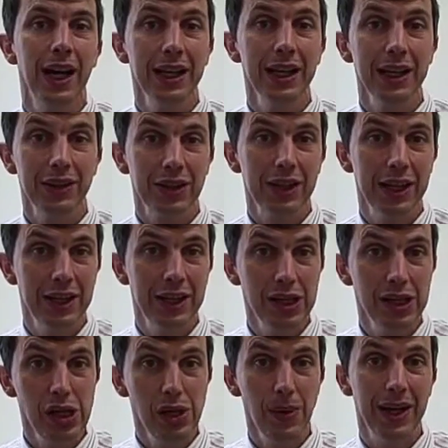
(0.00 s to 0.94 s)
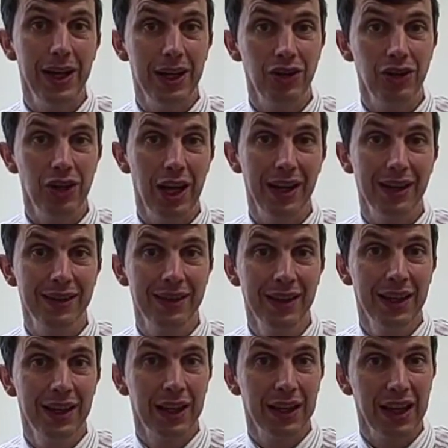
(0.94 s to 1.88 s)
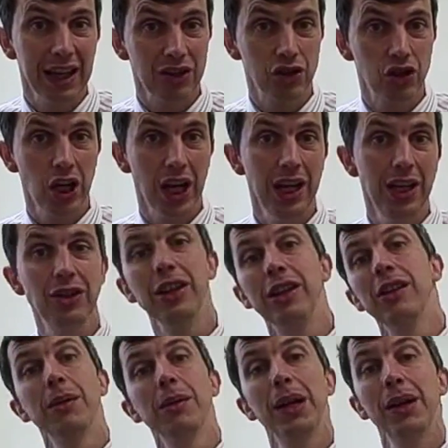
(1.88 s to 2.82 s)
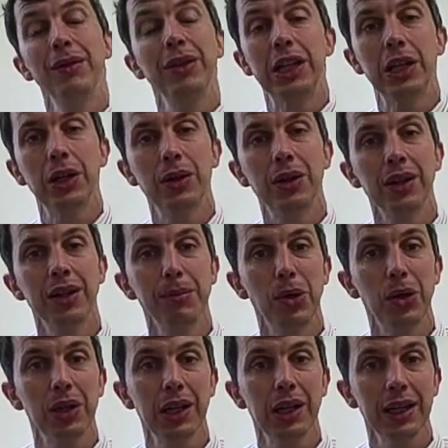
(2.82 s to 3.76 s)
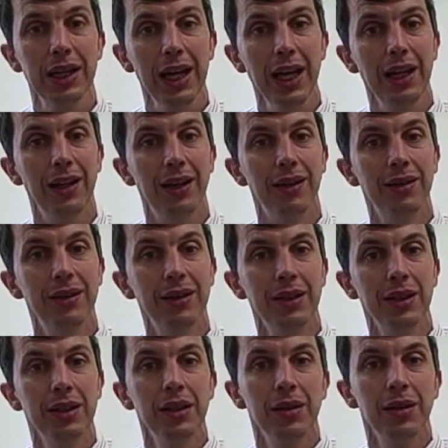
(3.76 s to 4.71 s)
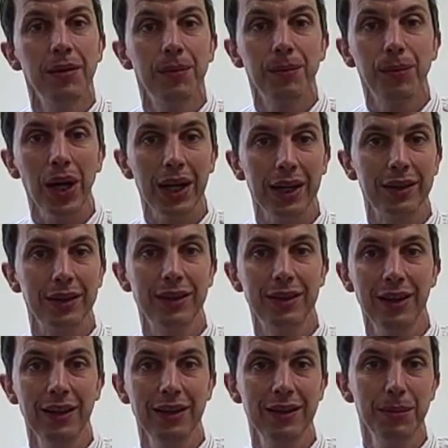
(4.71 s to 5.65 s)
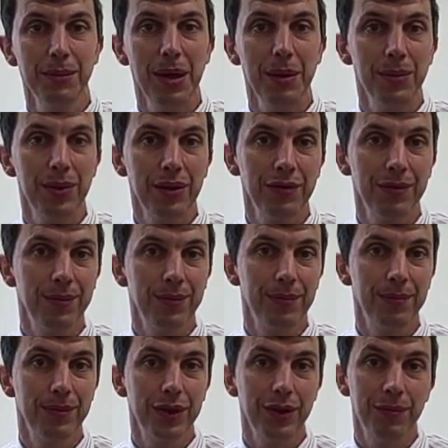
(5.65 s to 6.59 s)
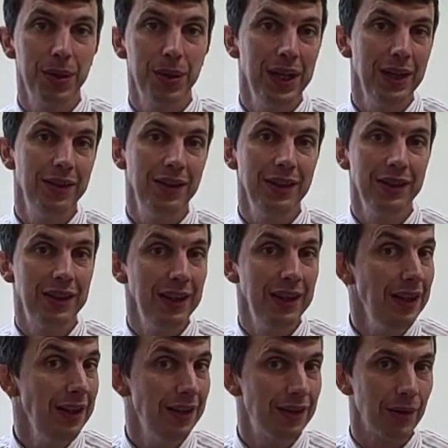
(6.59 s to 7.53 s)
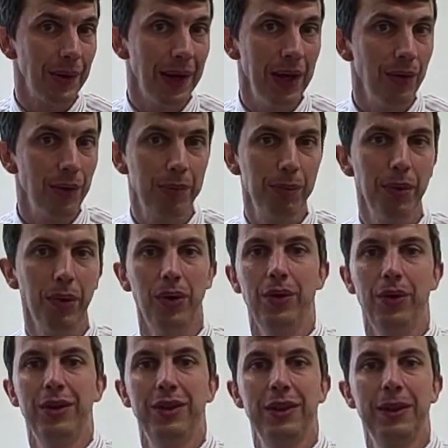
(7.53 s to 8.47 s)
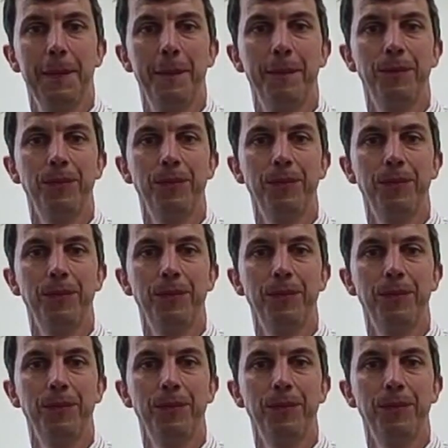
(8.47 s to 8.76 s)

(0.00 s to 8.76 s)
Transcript: And actually in the new NHS, that's changing. So I'm having to look at the model again. Practices are members of PCTs or health boards.